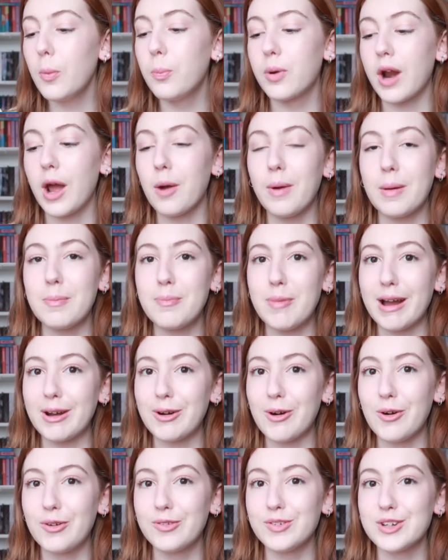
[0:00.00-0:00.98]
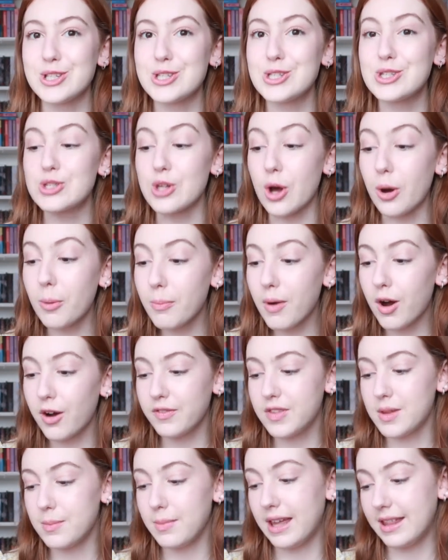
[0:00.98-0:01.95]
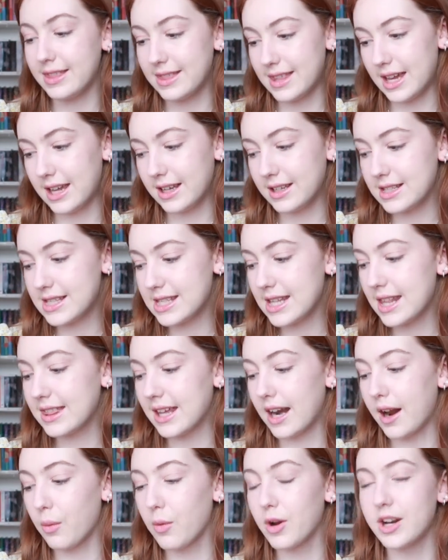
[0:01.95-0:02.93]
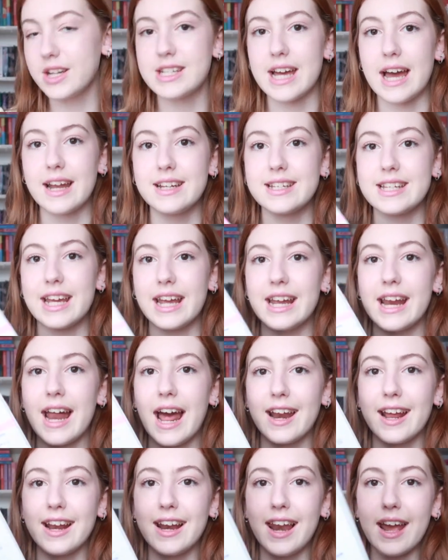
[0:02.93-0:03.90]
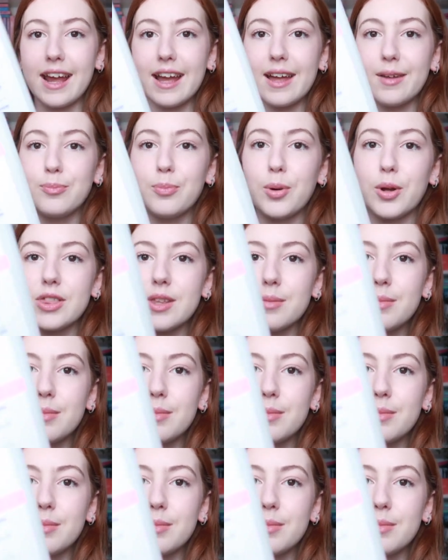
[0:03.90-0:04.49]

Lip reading: But I went back over some of the main things that I wanted to annotate, and I like put